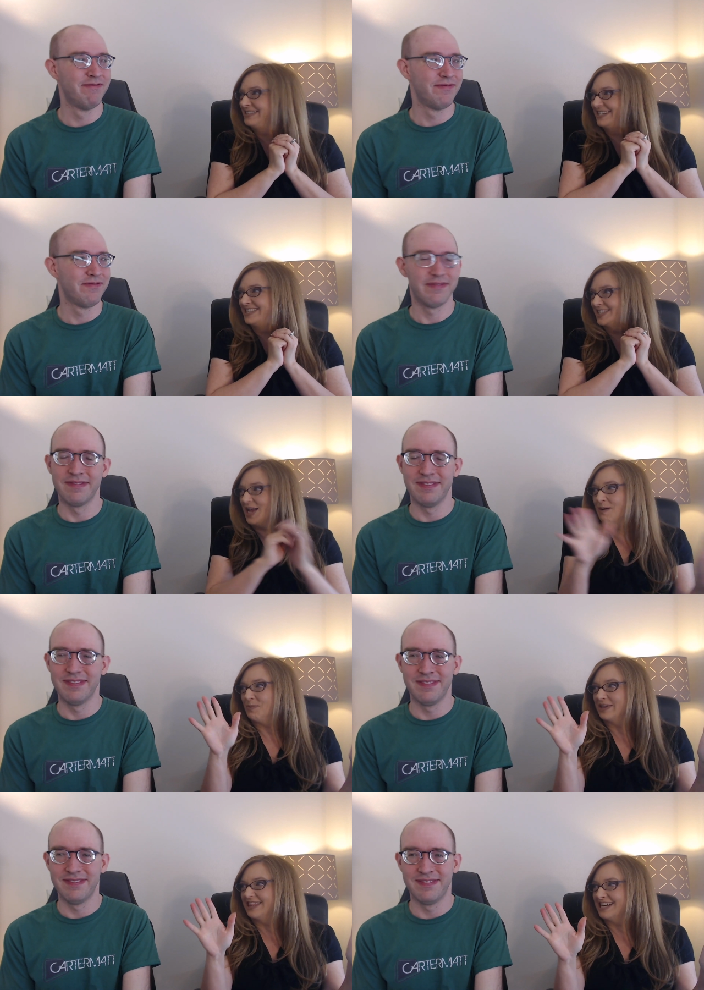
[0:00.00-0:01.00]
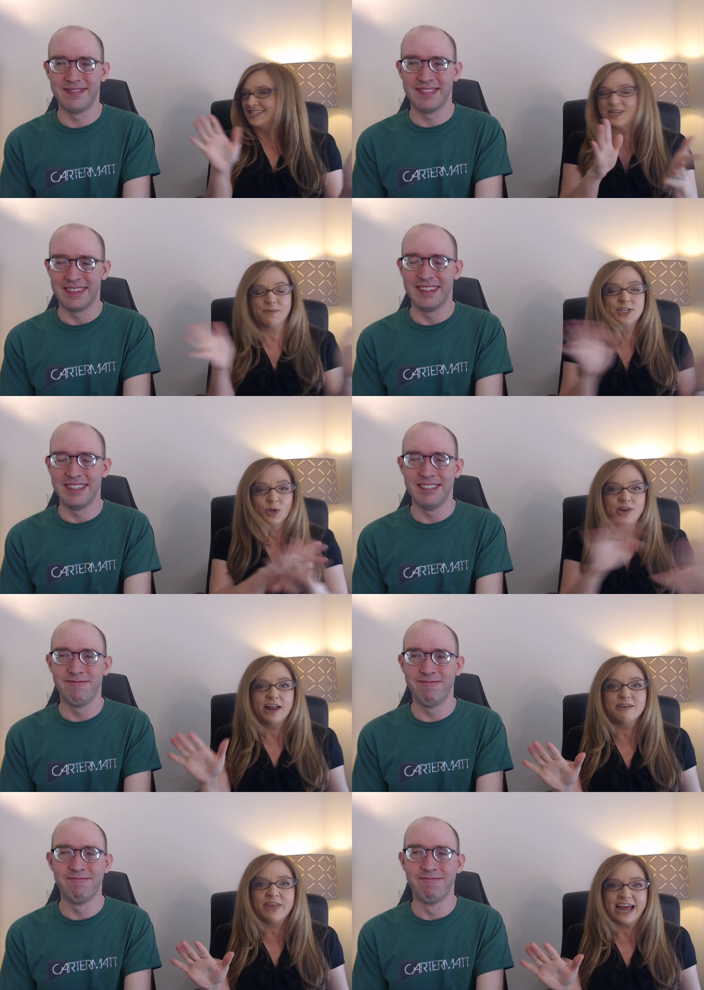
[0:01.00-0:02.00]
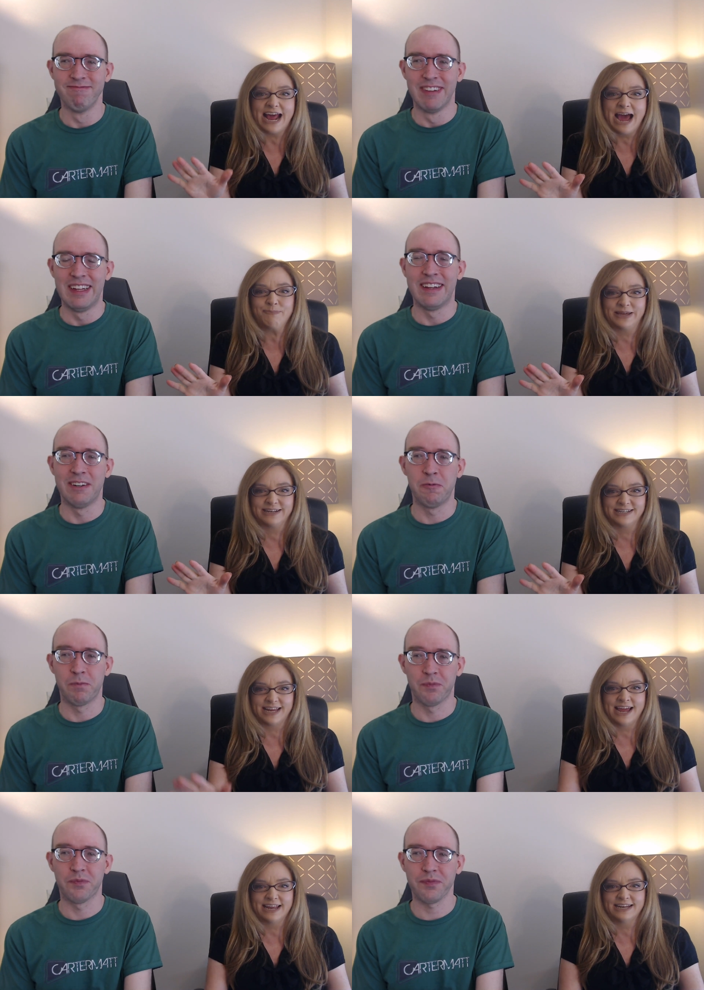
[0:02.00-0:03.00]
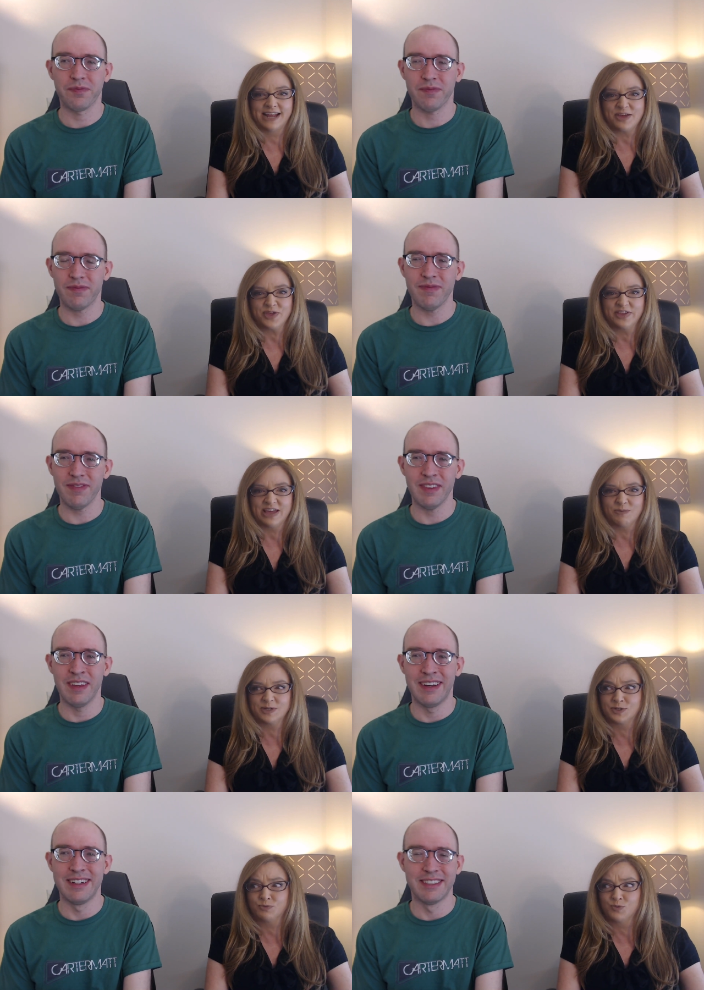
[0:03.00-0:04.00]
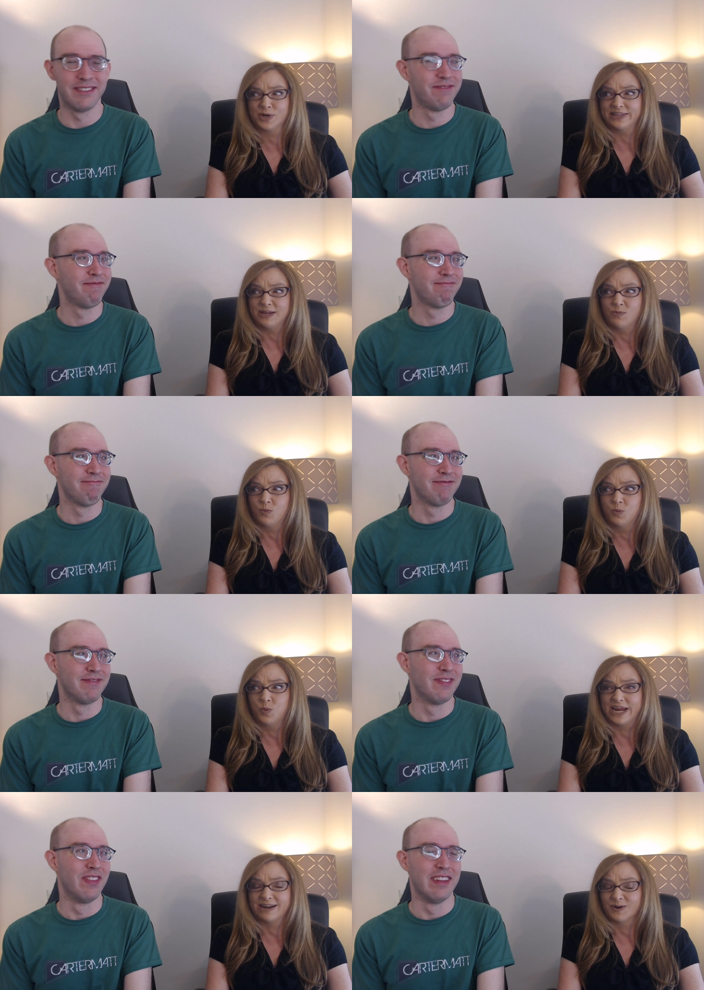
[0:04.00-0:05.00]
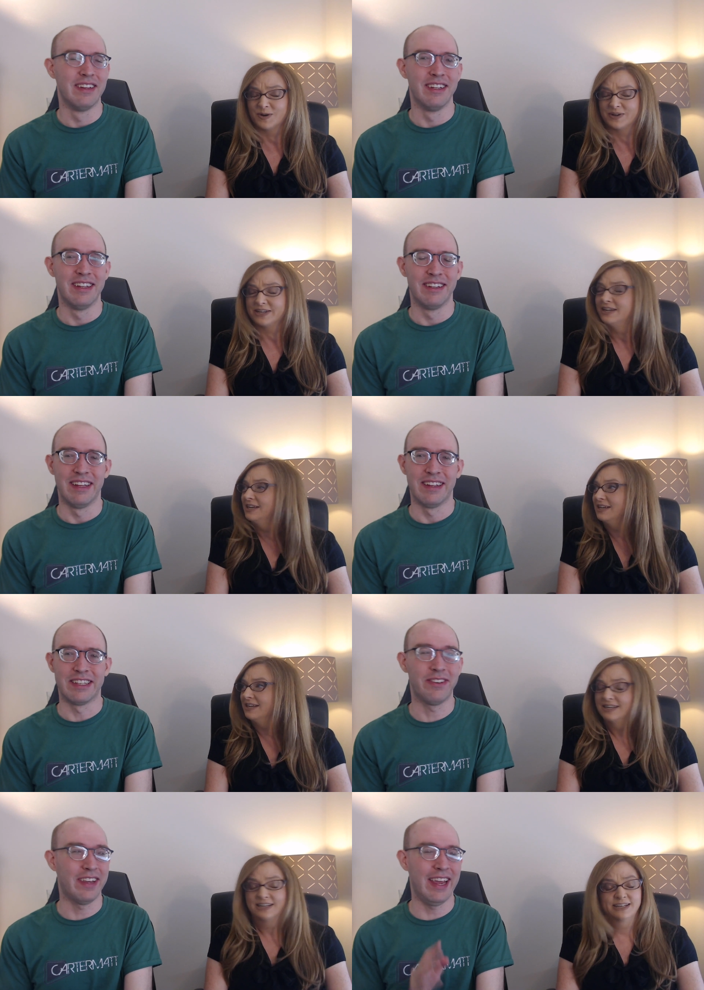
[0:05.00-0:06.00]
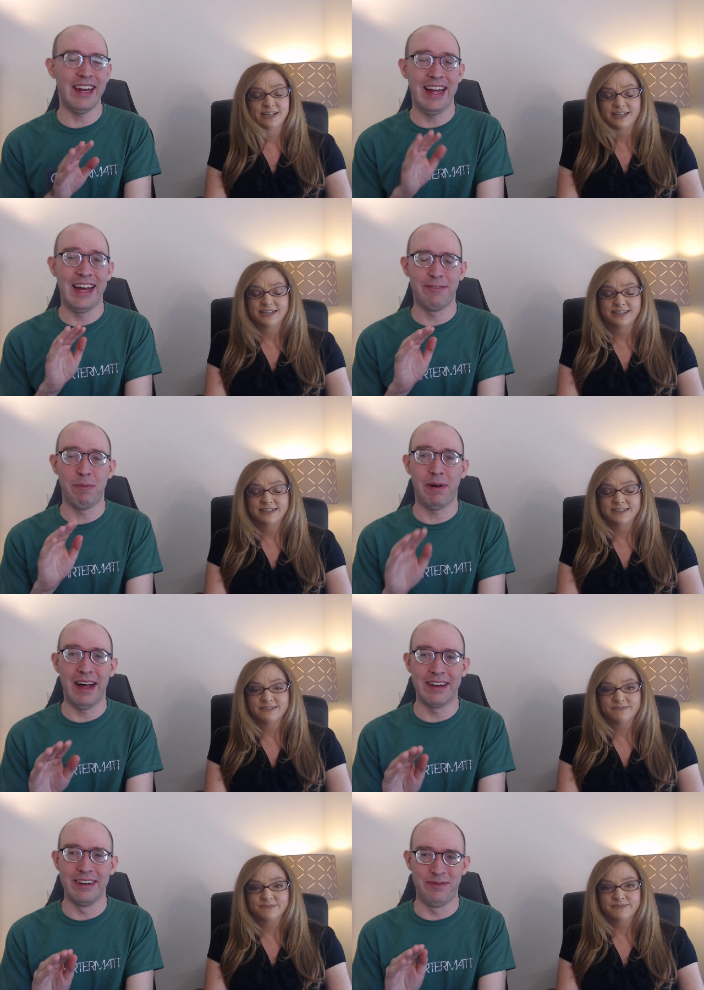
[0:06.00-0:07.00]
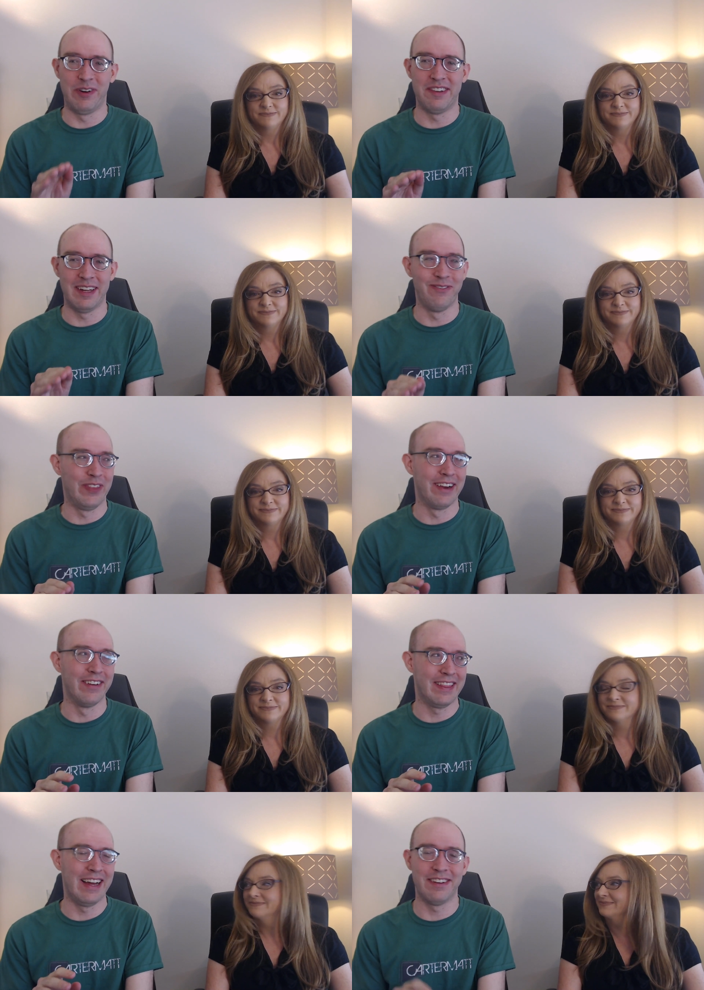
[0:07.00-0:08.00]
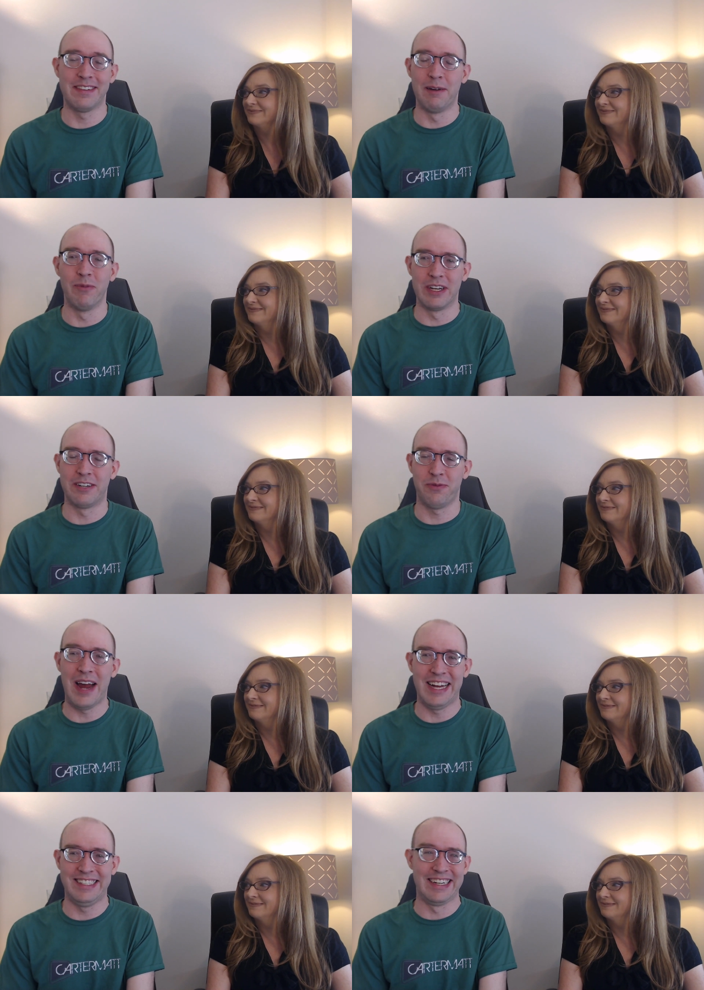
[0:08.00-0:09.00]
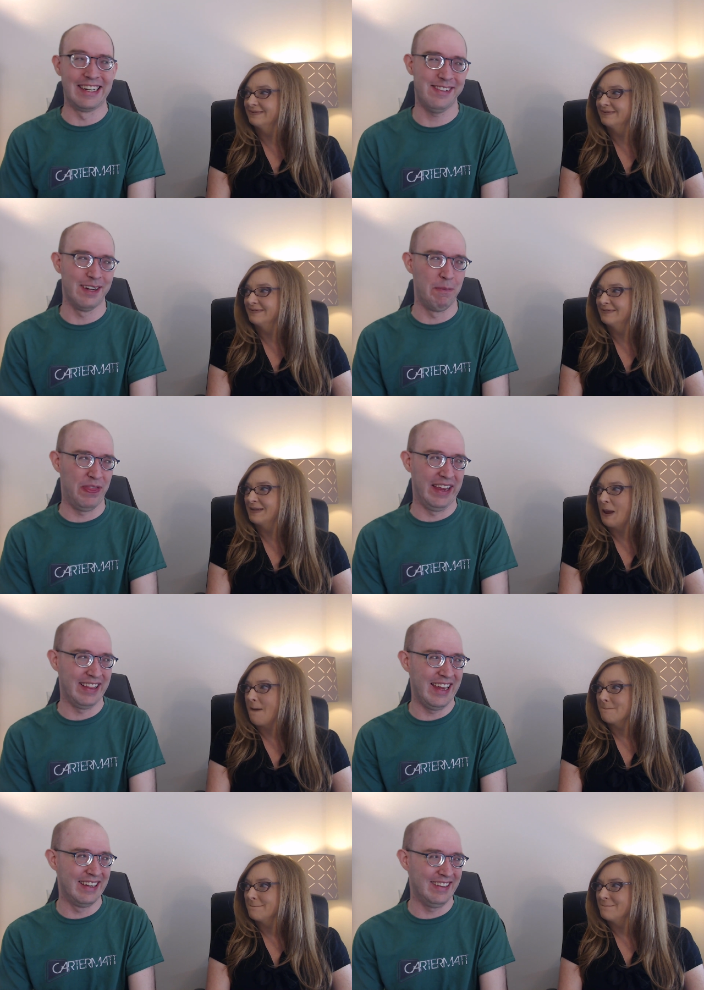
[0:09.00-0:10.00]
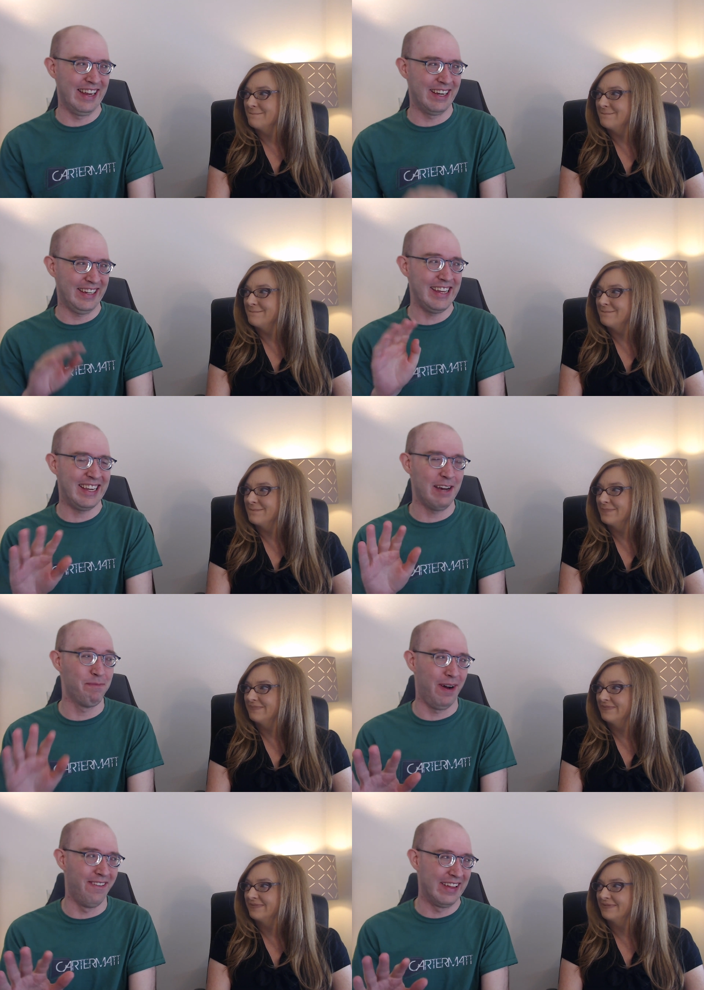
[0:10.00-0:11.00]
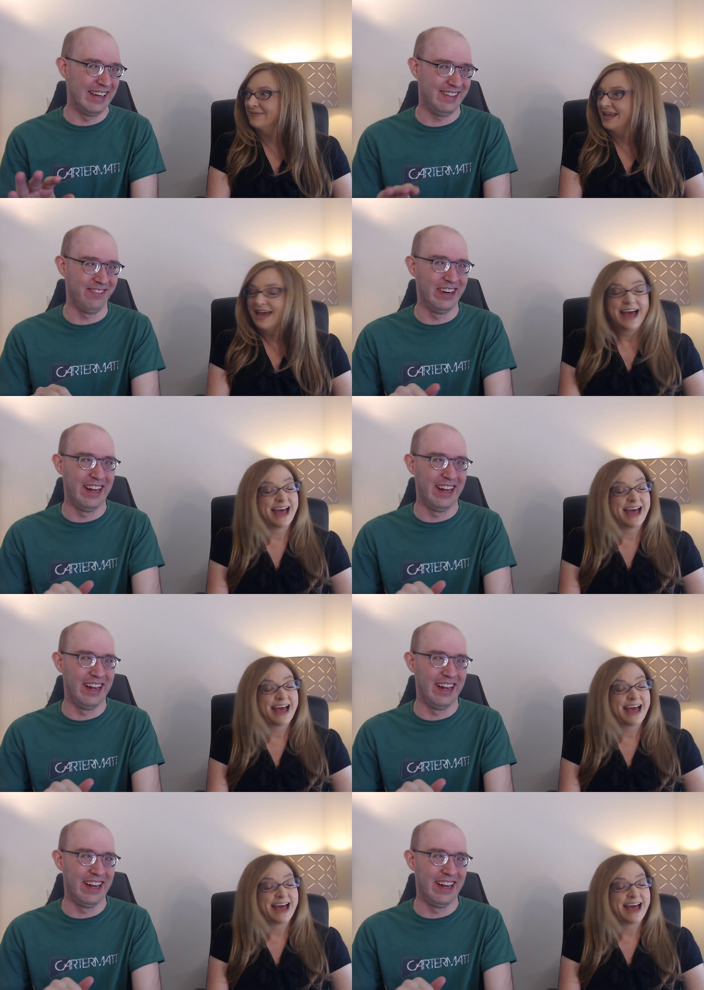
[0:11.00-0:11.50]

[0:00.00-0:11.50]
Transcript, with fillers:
Speaker 1: Stop with this. So none of that happened, and I thought that was really weird.
Speaker 2: You can't have a pilot for something without someone trashing something. That is a key component. Someone